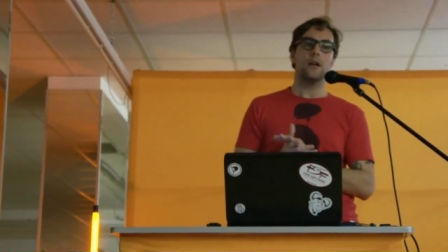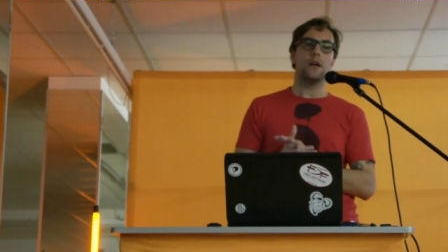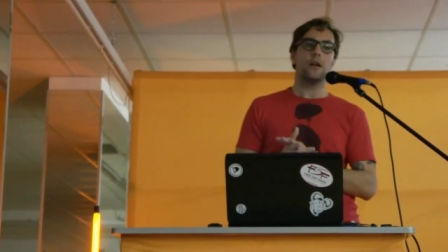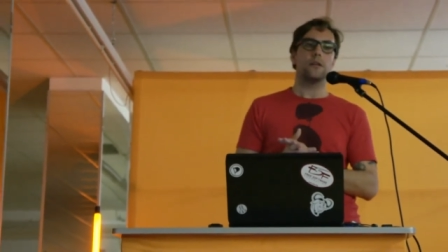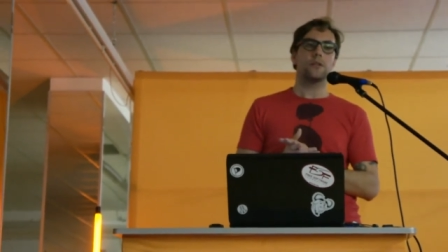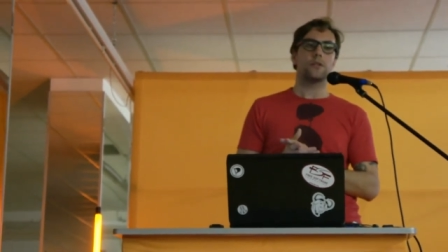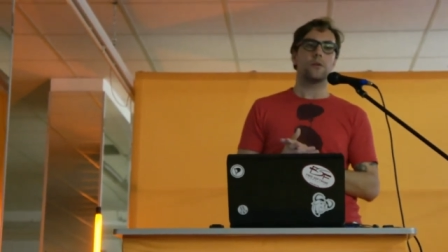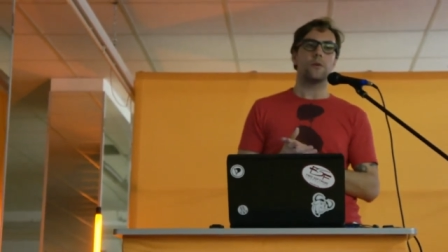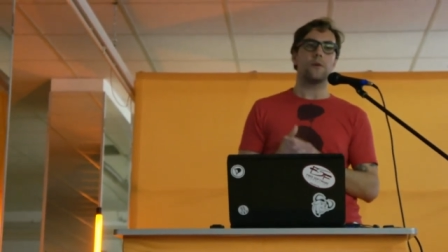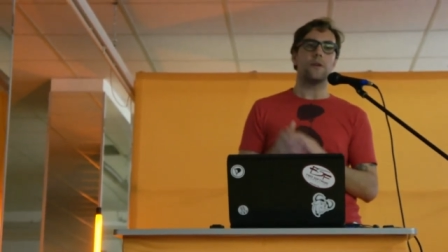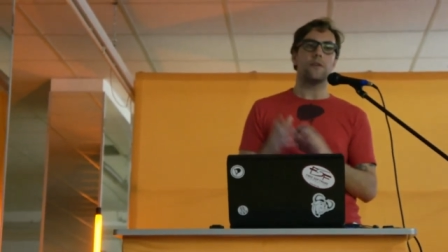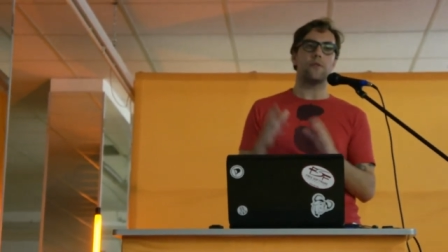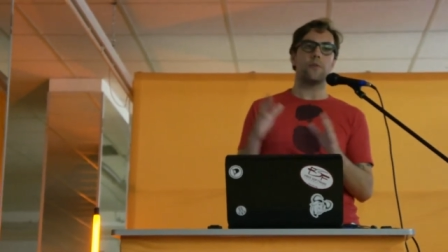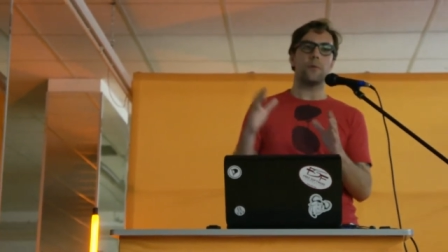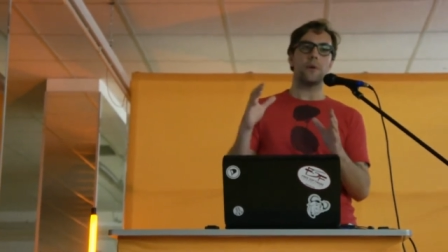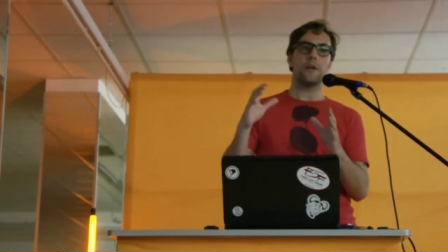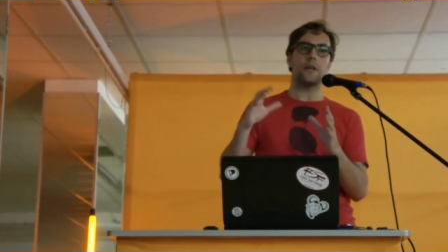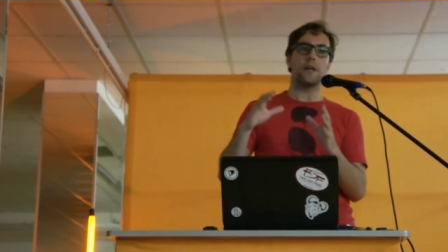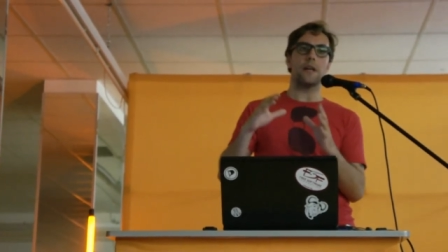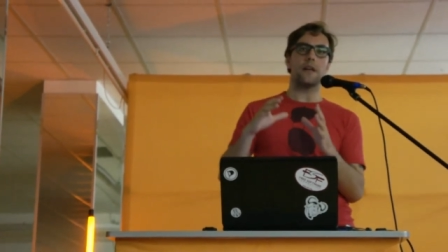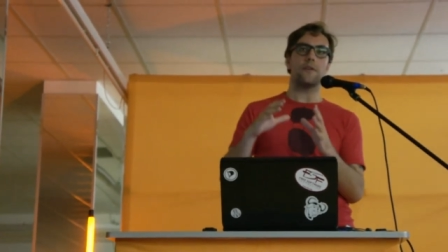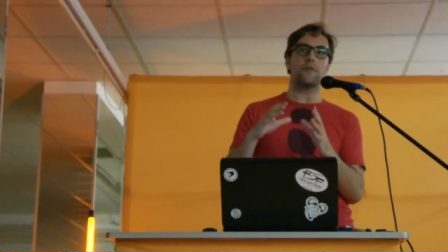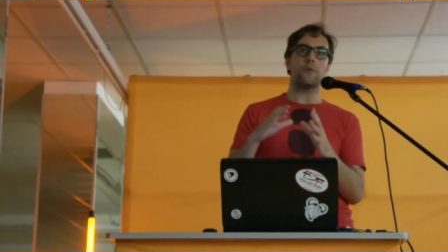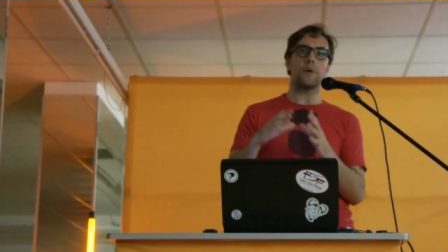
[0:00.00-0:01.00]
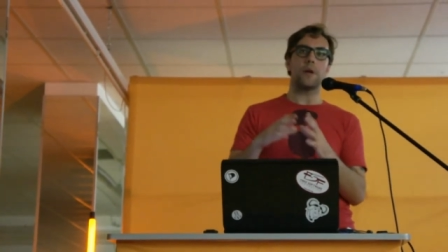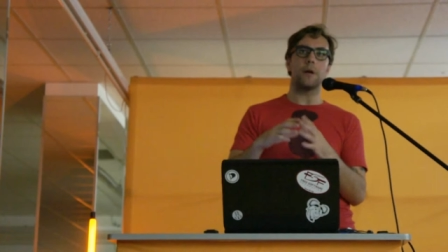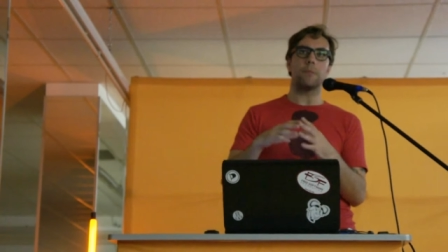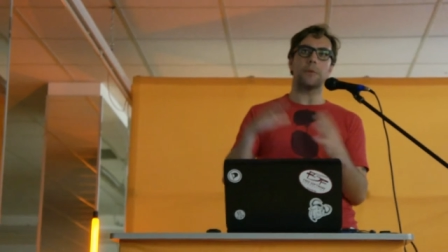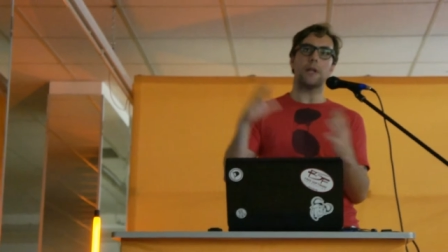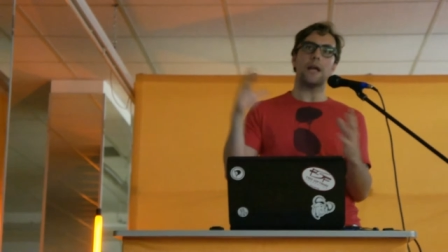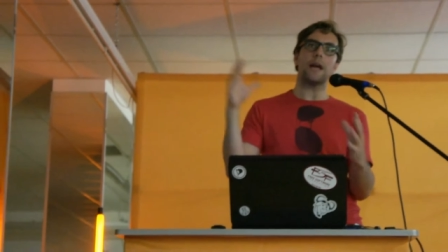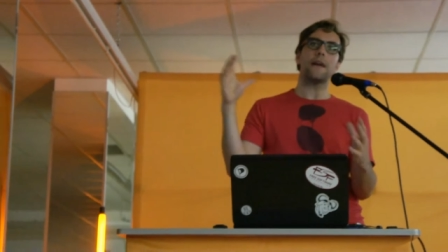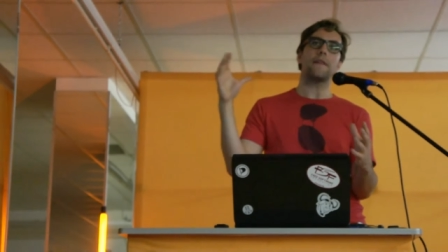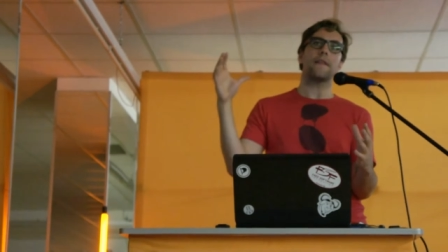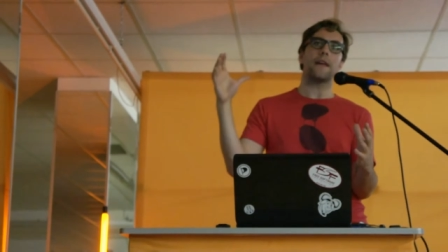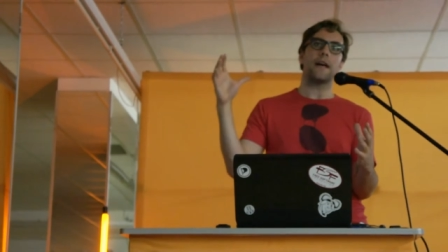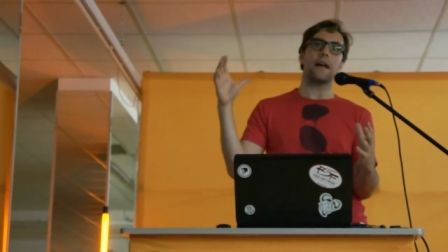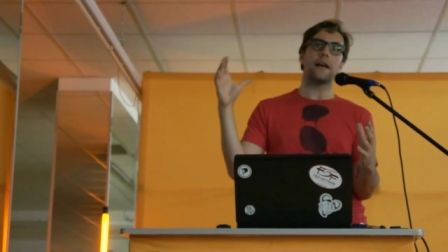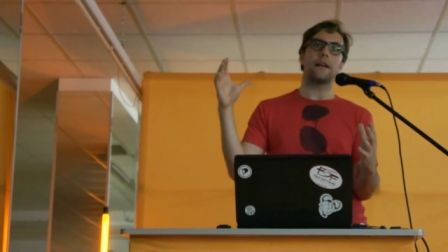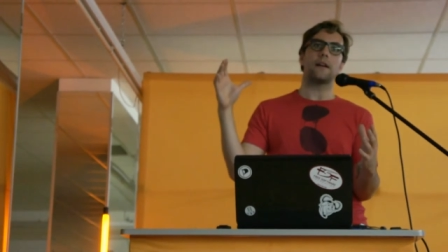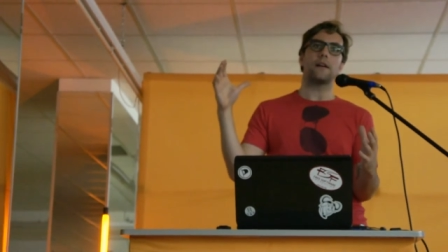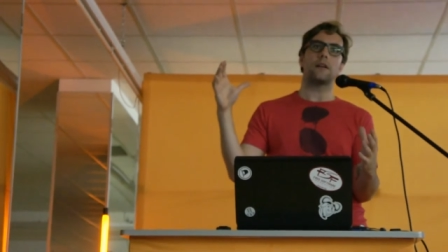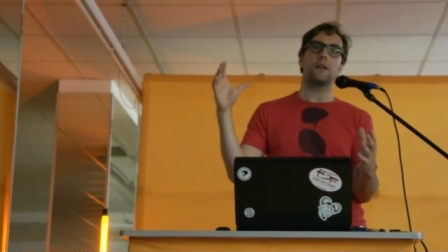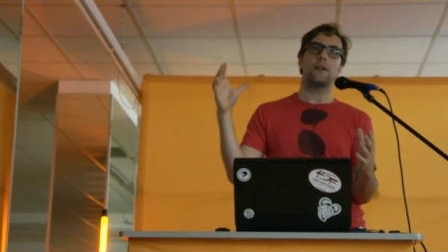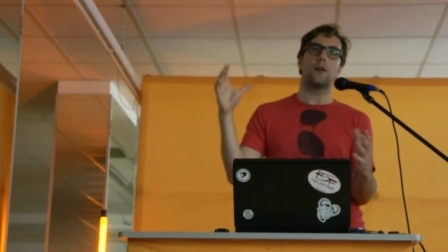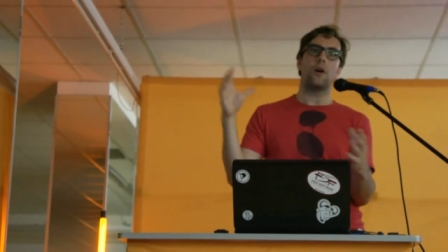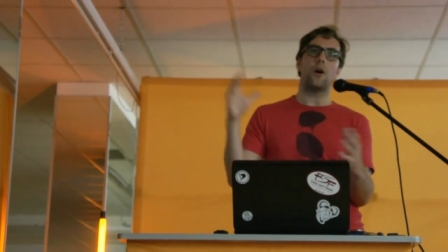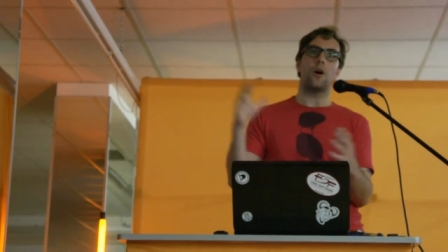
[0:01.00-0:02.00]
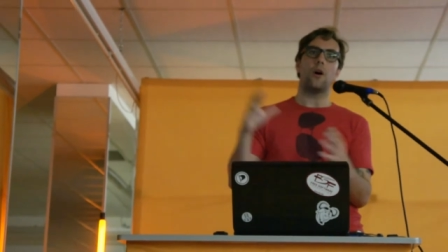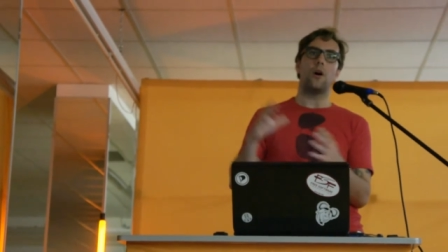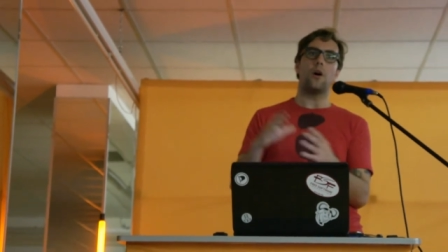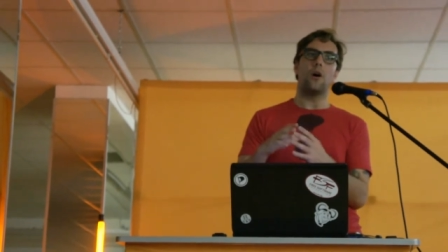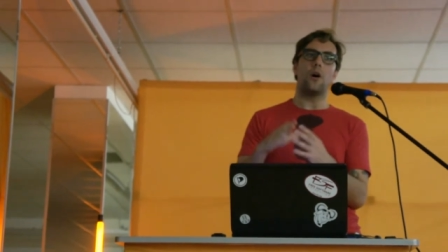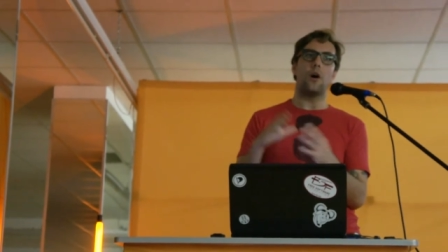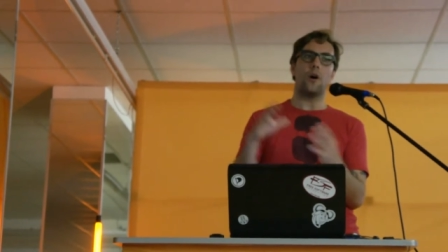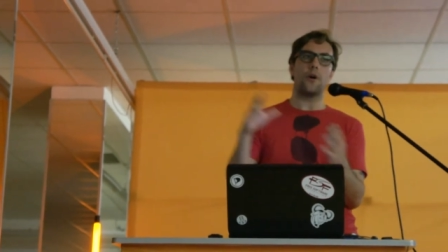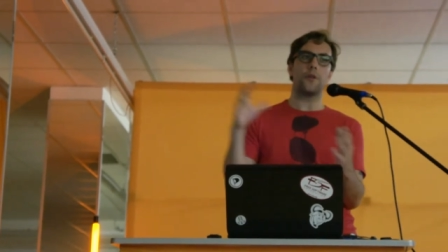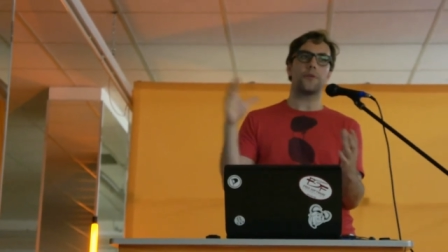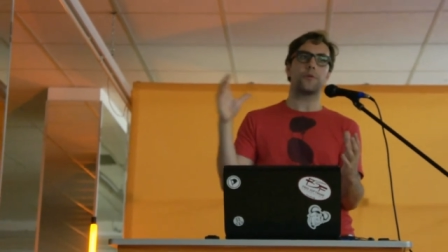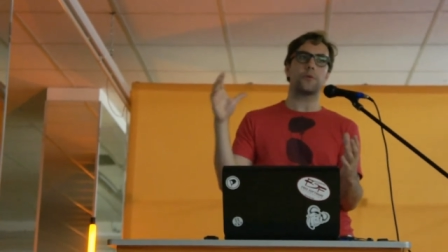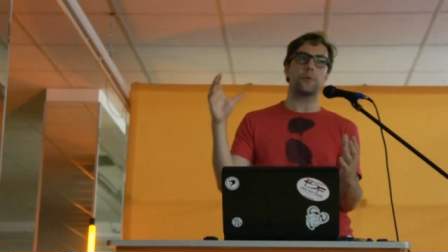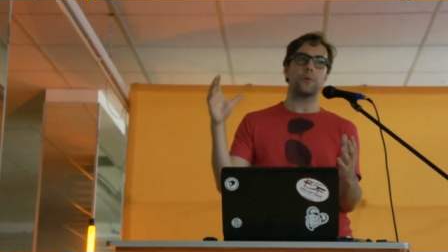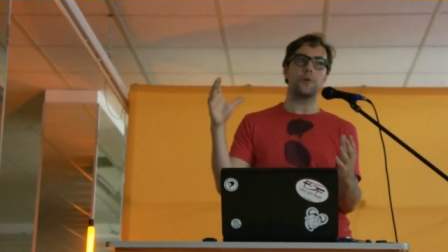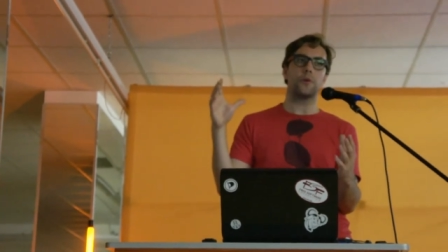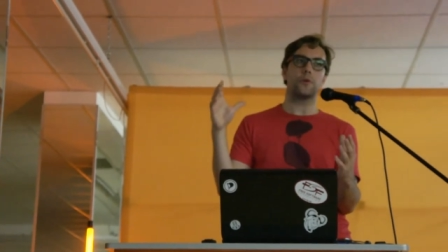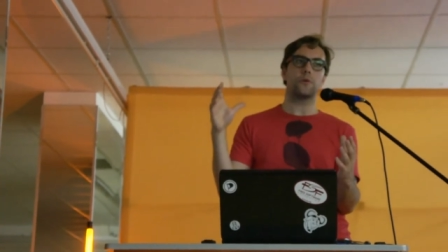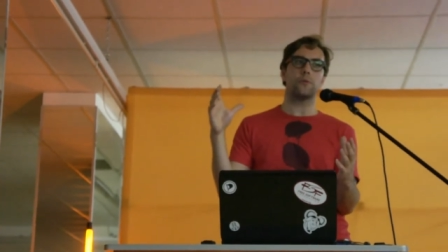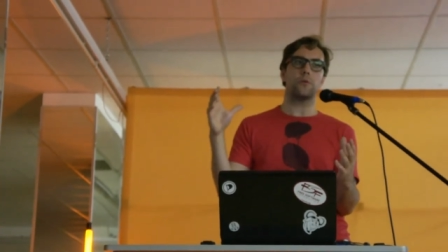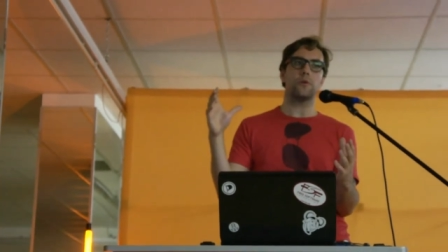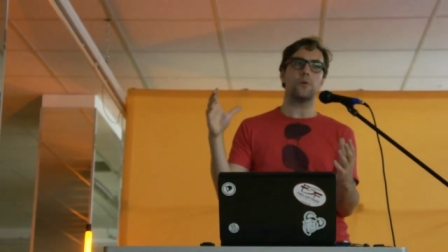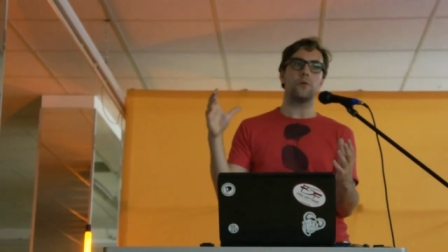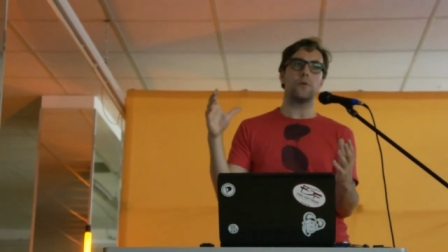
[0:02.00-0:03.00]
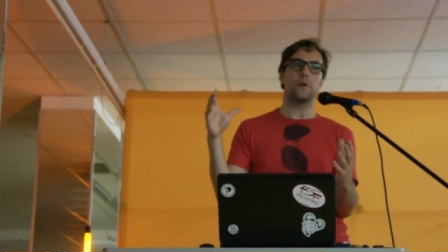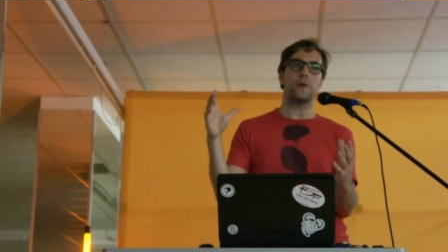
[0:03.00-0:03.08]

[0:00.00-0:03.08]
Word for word: So if we, if we apply that all through and through,